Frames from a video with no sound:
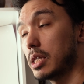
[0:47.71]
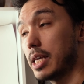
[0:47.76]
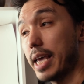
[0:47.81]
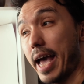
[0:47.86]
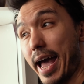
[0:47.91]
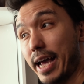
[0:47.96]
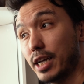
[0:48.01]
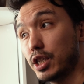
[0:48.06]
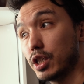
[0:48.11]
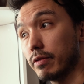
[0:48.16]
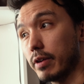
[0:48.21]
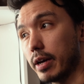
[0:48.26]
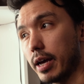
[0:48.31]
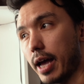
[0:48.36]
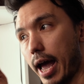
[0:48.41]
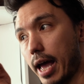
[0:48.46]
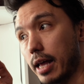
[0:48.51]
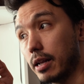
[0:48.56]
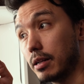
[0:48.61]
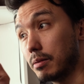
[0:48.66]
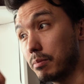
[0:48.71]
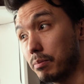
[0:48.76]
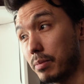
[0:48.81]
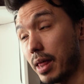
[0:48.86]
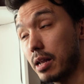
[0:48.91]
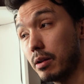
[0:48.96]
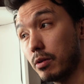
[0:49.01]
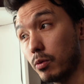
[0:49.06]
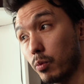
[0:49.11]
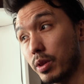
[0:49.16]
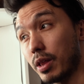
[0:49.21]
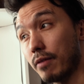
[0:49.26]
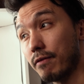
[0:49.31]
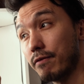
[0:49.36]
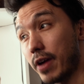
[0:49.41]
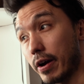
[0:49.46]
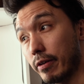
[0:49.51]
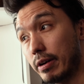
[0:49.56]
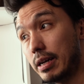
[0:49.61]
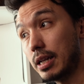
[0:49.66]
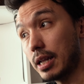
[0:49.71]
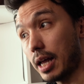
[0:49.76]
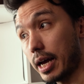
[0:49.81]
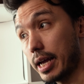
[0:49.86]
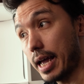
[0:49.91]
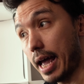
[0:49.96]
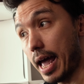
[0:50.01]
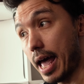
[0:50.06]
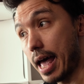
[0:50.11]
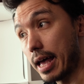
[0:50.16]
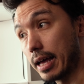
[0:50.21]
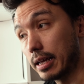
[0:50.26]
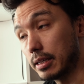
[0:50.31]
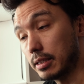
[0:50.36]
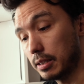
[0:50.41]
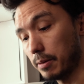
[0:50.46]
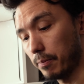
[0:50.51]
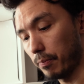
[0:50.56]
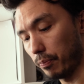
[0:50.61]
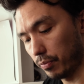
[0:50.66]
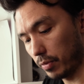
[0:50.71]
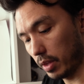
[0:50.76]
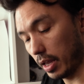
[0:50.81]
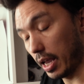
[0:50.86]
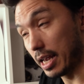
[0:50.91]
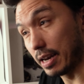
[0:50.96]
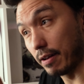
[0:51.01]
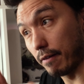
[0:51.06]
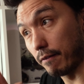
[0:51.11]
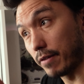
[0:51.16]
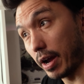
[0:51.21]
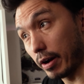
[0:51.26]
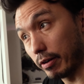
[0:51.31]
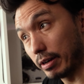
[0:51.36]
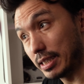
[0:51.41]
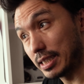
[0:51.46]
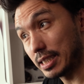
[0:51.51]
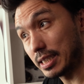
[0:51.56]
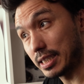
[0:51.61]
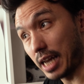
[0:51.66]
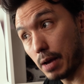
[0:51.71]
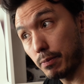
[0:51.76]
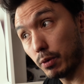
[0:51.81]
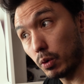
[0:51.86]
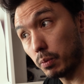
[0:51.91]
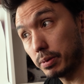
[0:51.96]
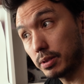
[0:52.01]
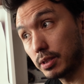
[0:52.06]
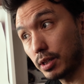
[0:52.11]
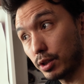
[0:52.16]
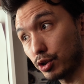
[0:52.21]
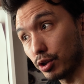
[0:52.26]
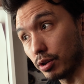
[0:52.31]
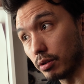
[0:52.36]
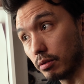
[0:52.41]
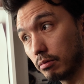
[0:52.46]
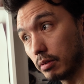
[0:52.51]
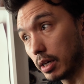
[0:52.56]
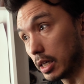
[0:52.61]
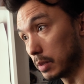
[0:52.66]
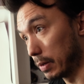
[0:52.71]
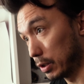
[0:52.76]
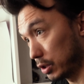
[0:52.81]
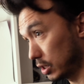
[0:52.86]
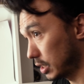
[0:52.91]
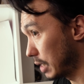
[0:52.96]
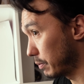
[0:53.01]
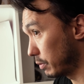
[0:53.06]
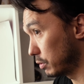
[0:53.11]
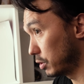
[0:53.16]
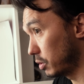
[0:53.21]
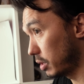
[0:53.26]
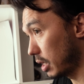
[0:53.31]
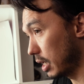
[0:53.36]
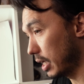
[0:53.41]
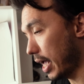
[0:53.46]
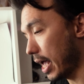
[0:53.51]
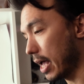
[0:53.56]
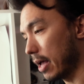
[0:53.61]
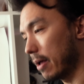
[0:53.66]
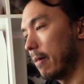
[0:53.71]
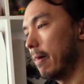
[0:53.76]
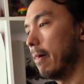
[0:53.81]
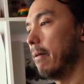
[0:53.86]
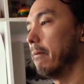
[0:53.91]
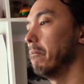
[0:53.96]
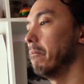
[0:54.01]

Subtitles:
the edge of it. And then with a very light hand, in a very stable position, as much stable as you can get,